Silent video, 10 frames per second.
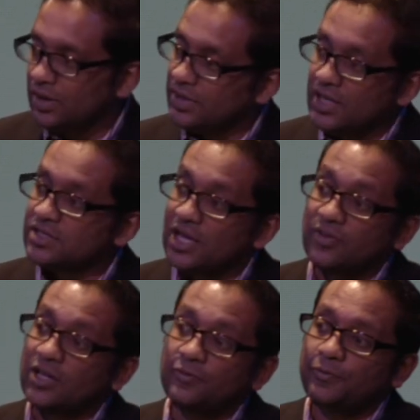Yes,
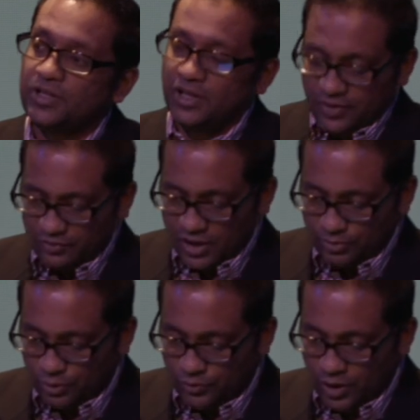I've got to forgive, I've got
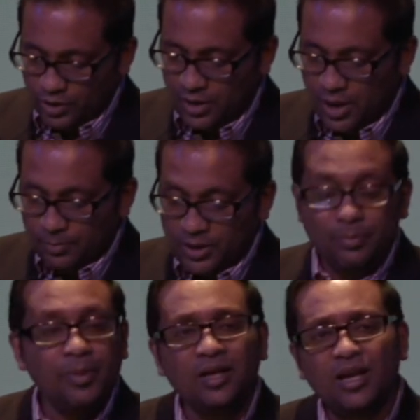to move on, but
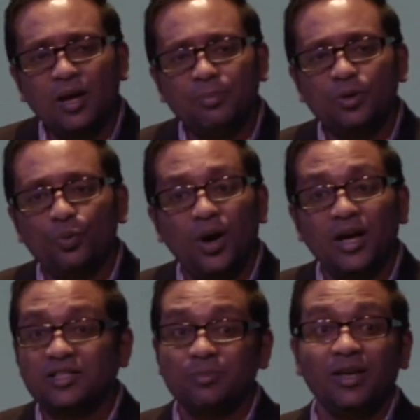it may not be
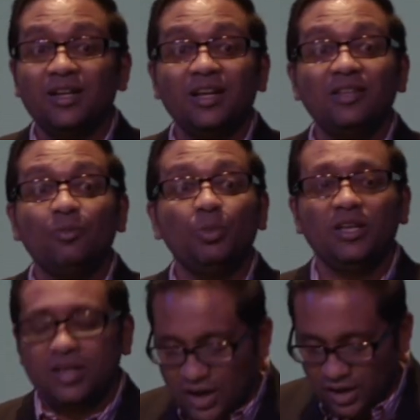wise, it may not even
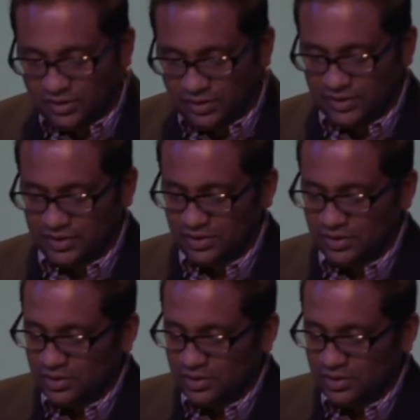be godly